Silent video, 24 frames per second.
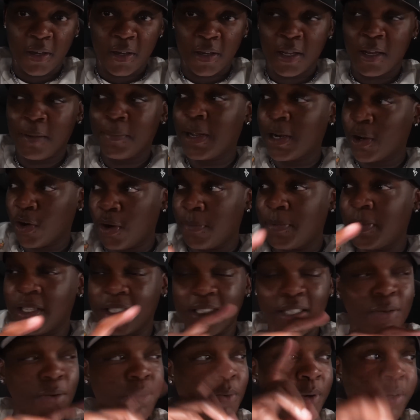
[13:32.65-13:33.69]
And I'm about to go up here and
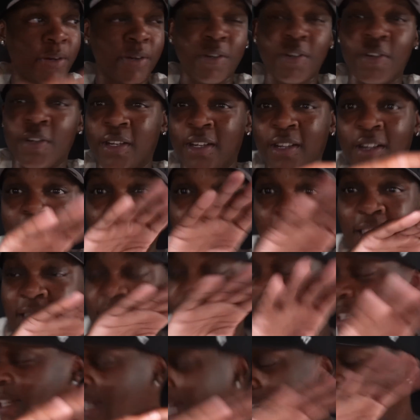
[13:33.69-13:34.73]
see what Rena cooking. Girl, that's
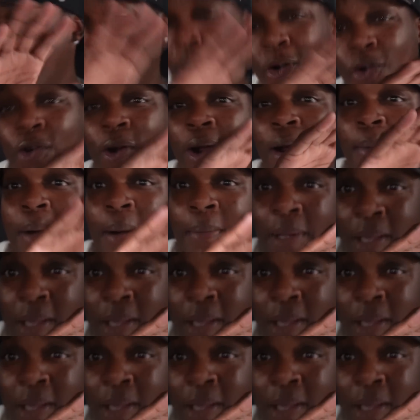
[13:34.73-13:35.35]
all I got. Let me grab my